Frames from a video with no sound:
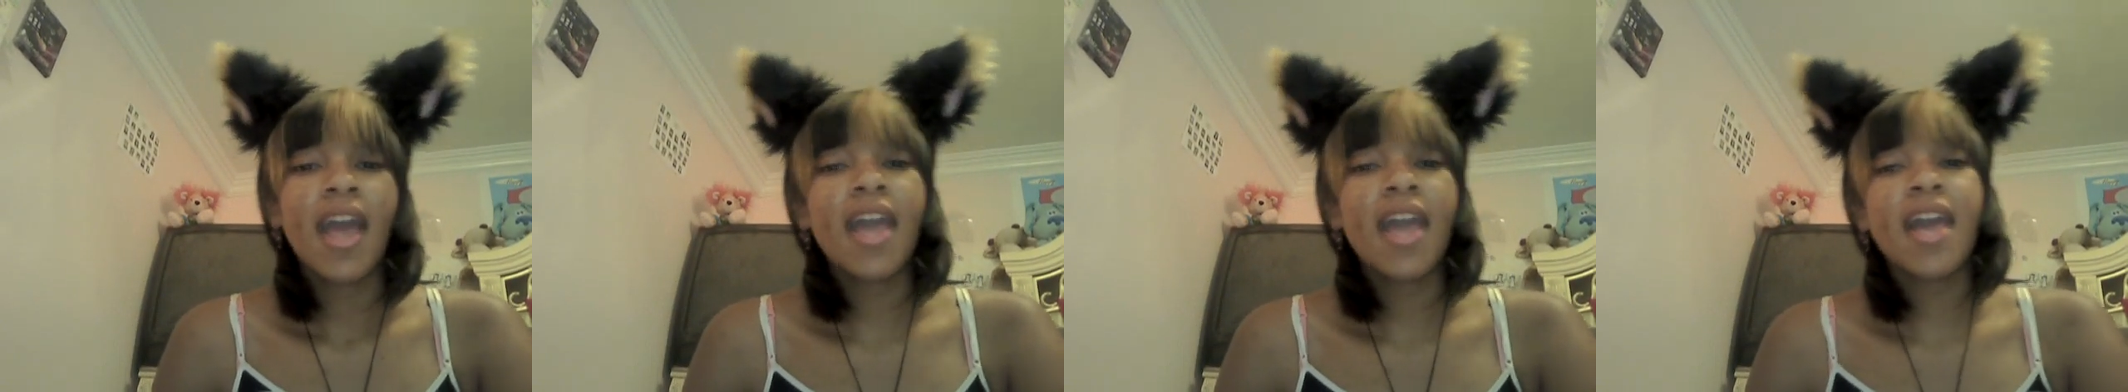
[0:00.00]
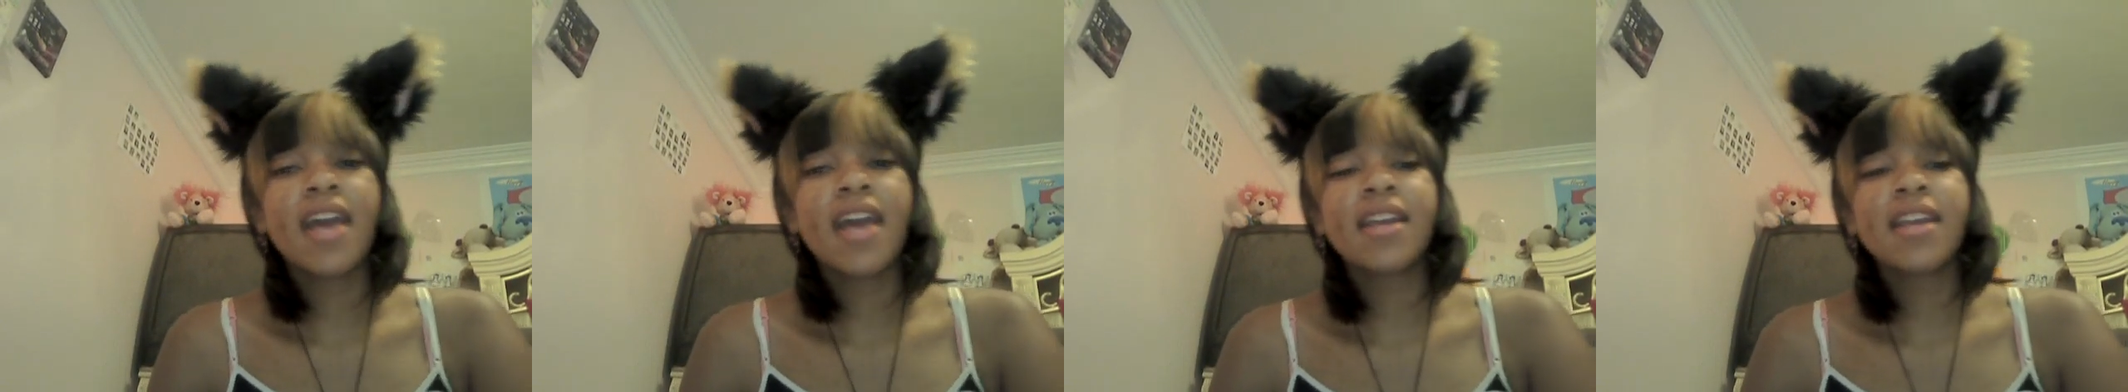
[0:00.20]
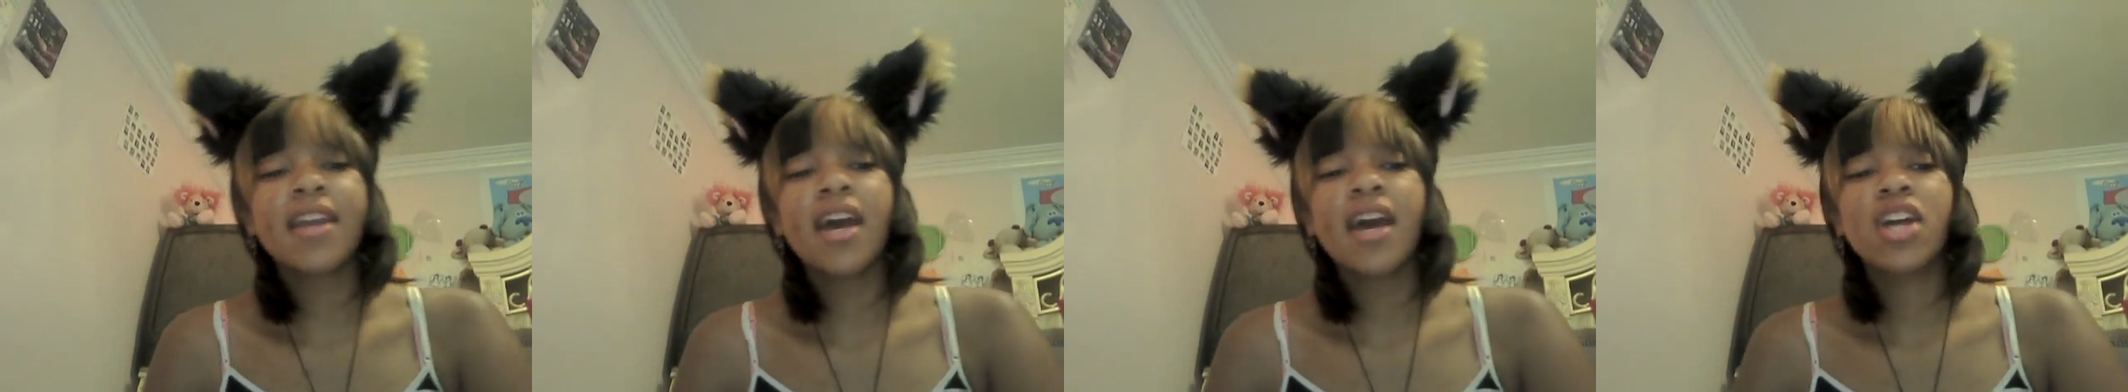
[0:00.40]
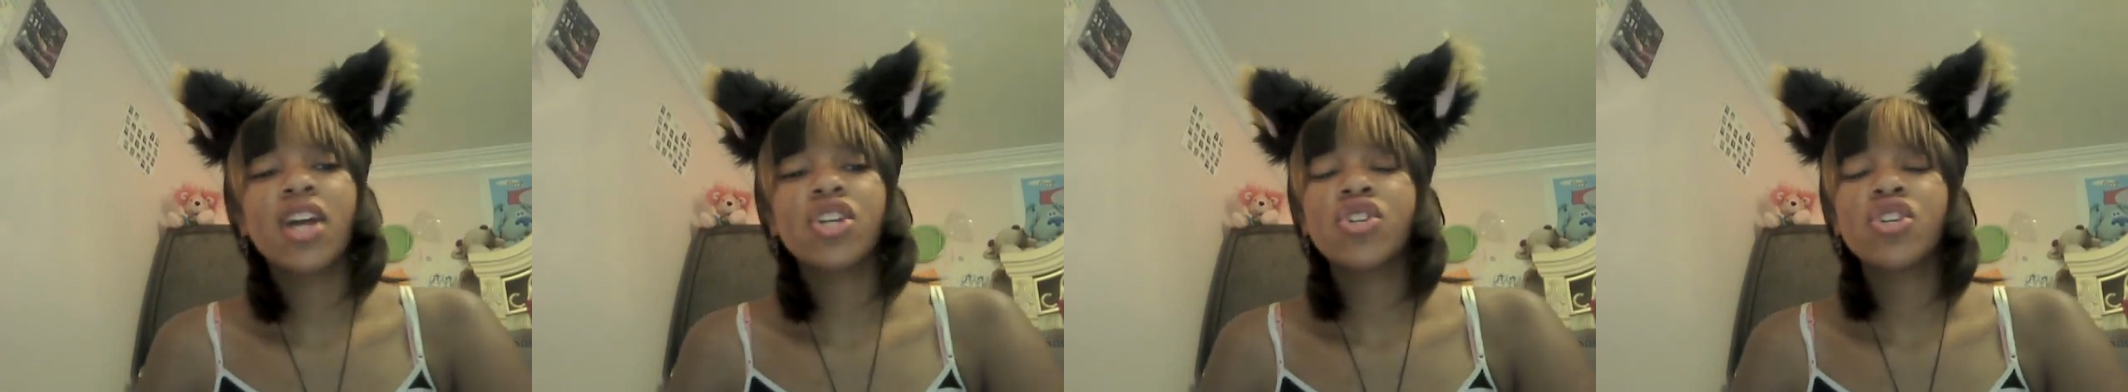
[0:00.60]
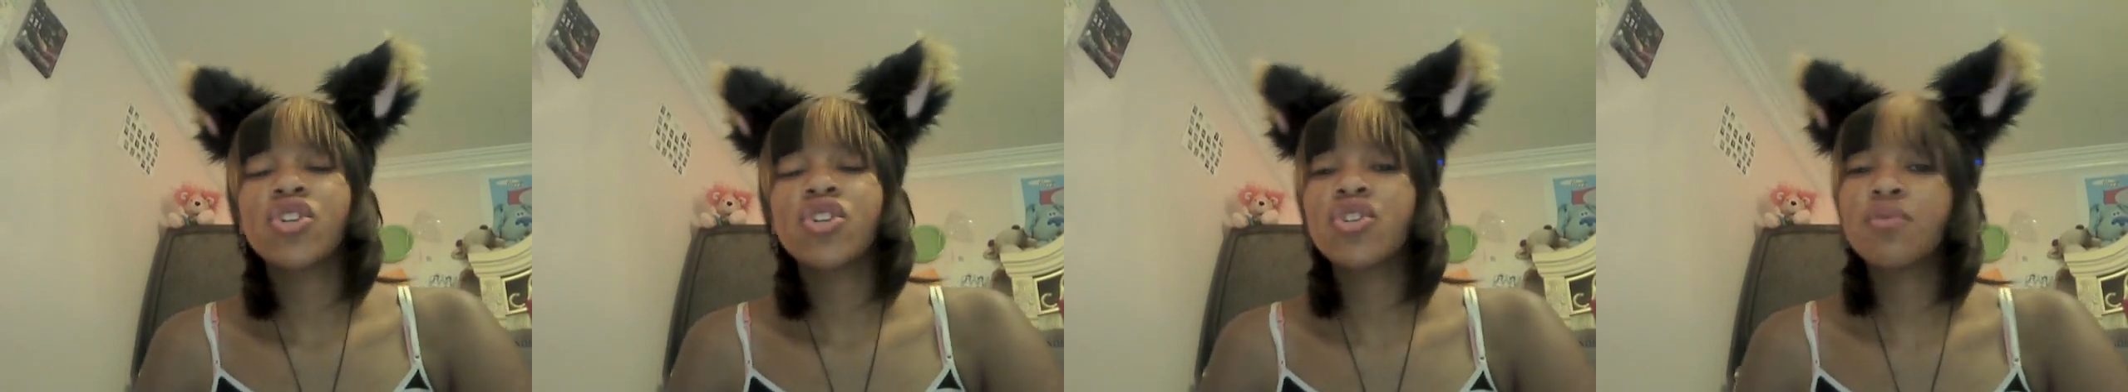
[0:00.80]
And
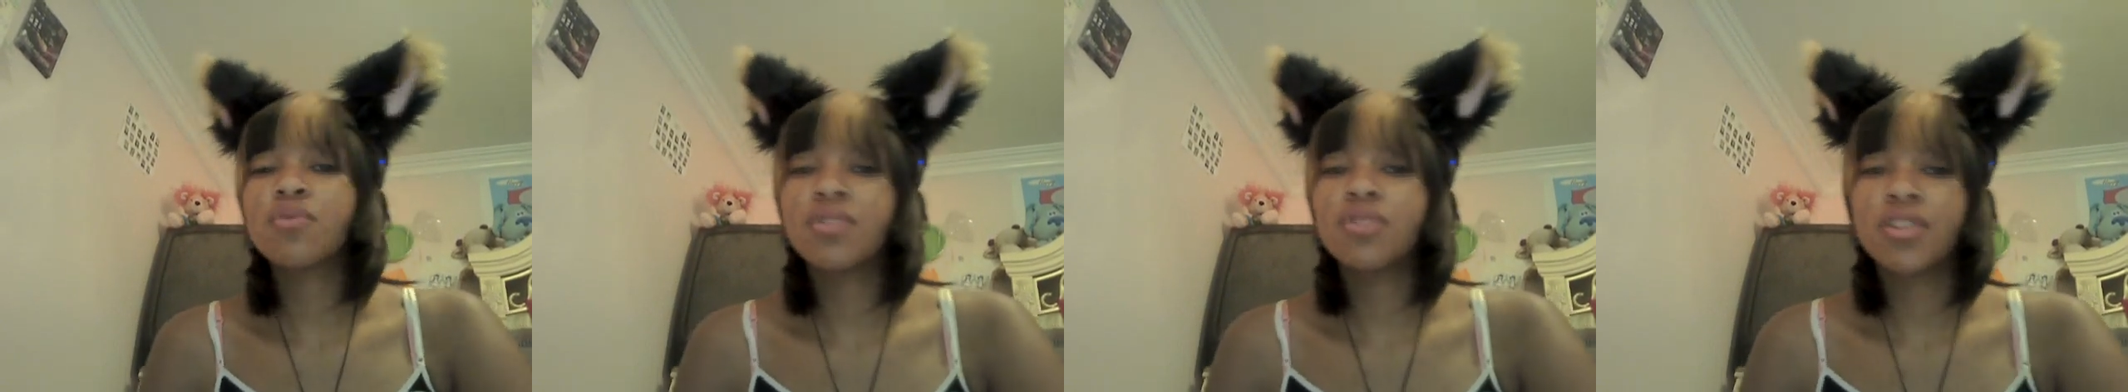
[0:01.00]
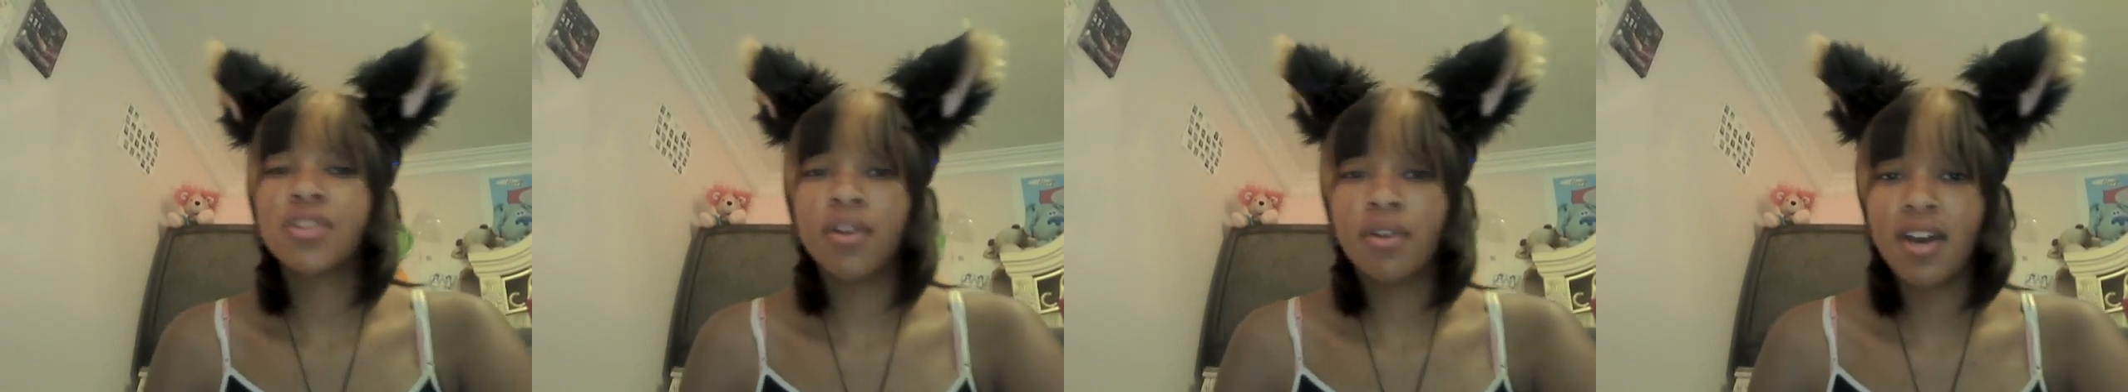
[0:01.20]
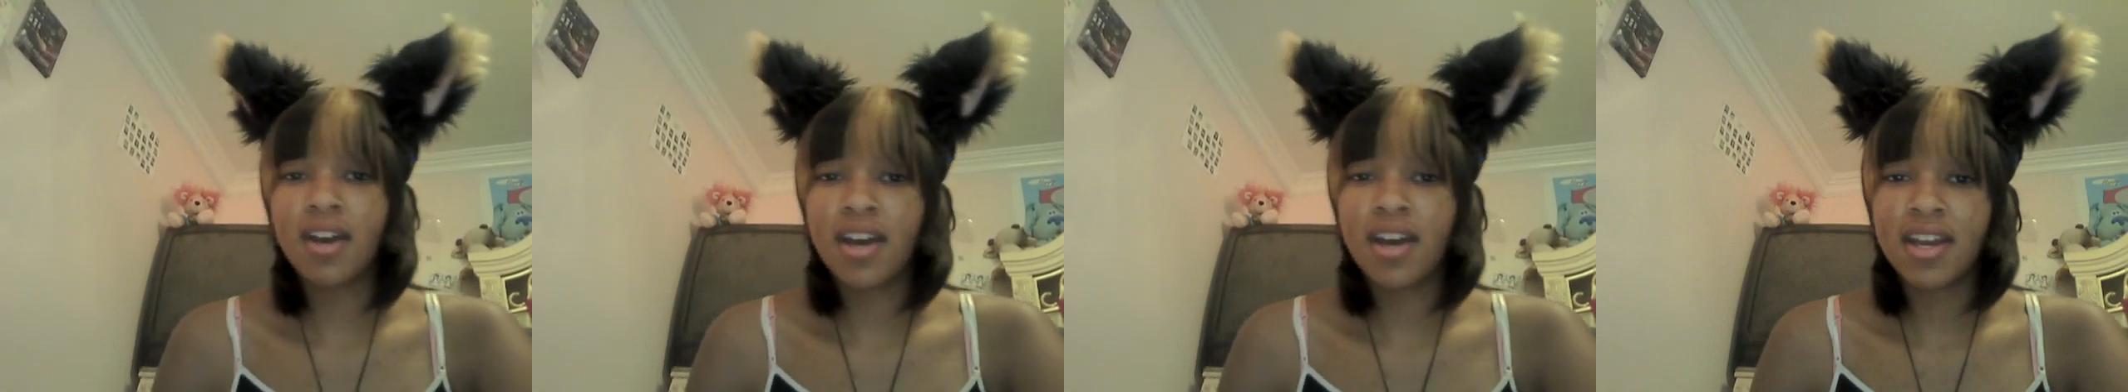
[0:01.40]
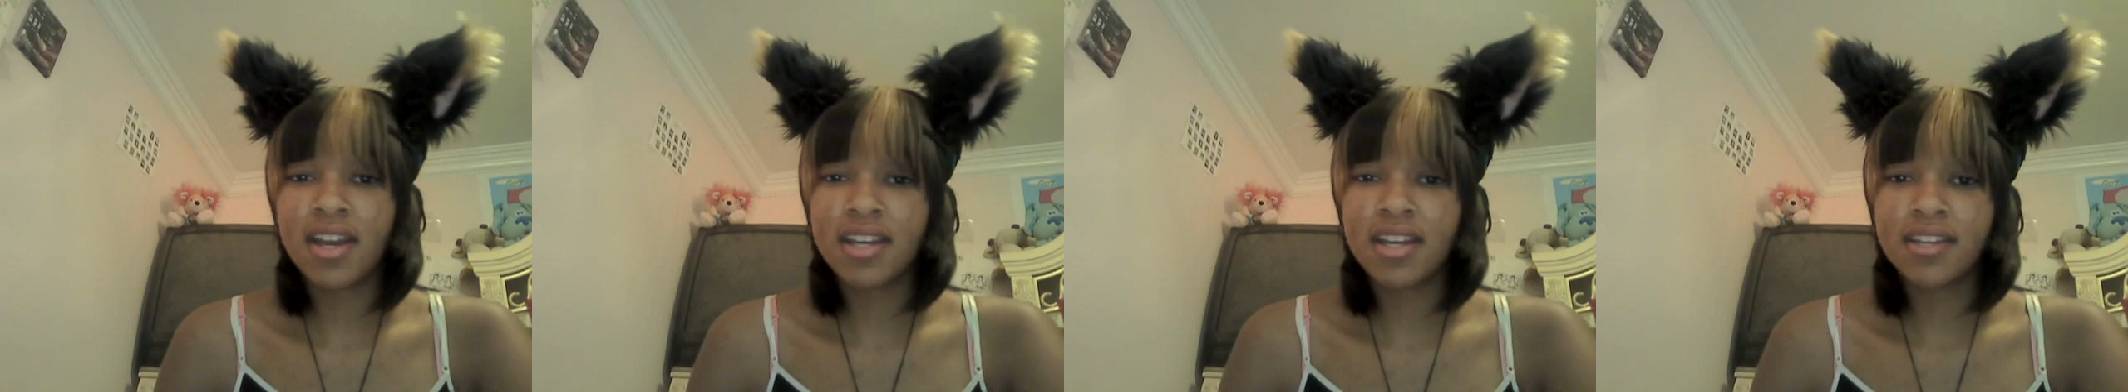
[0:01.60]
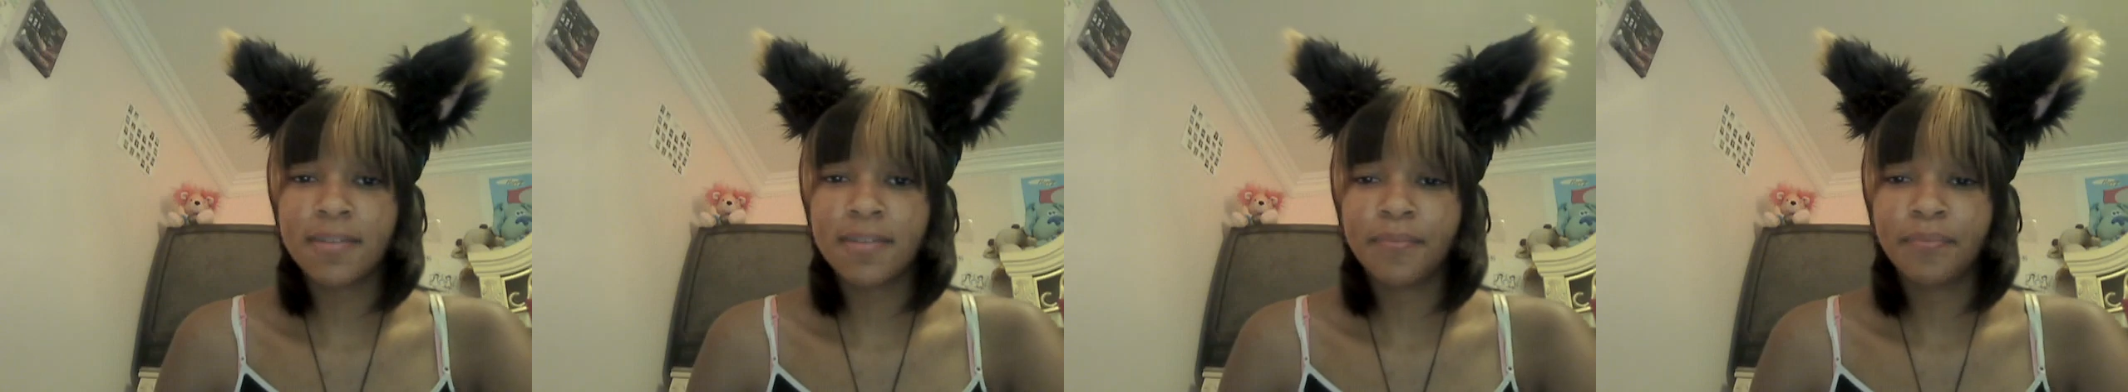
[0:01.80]
she was so
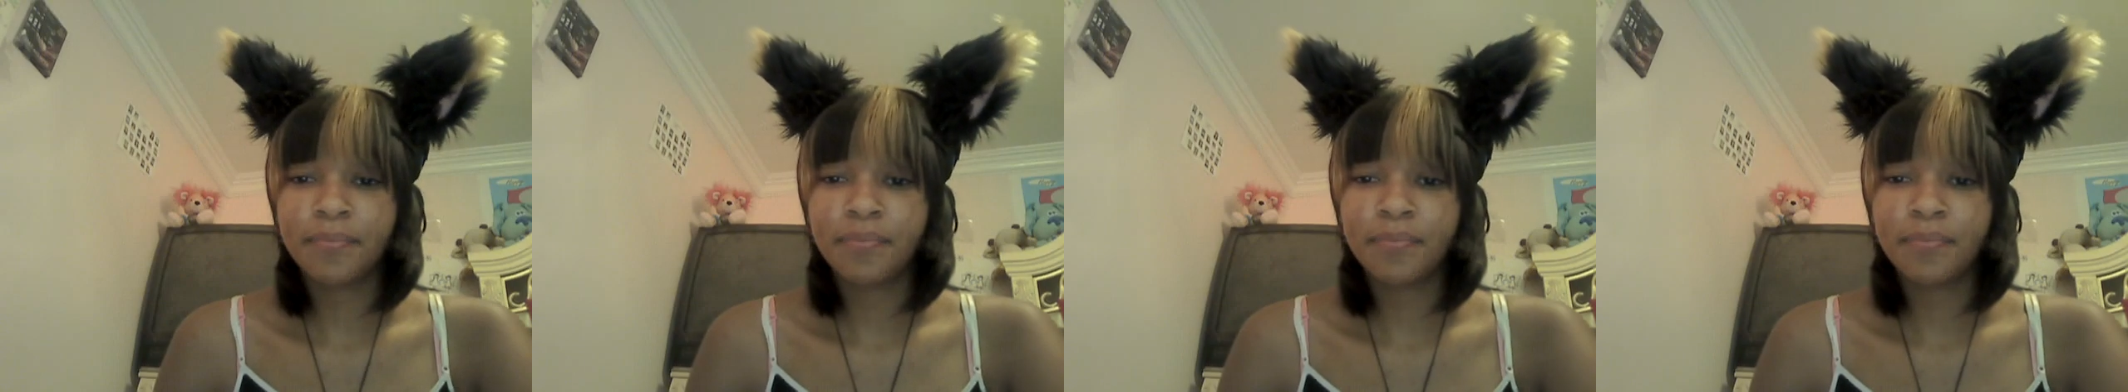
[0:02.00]
kind.